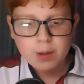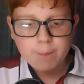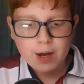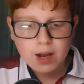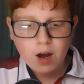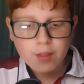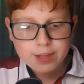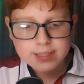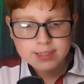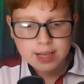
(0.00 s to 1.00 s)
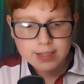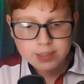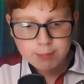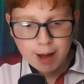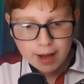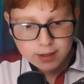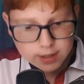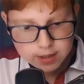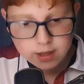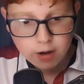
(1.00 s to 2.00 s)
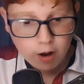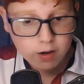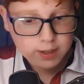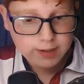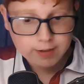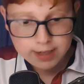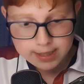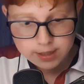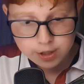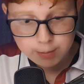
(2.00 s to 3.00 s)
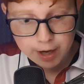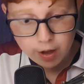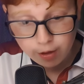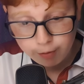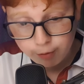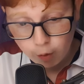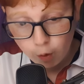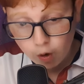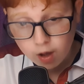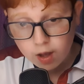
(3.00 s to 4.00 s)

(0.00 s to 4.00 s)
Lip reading: My other centre backs, I'll list you my other four.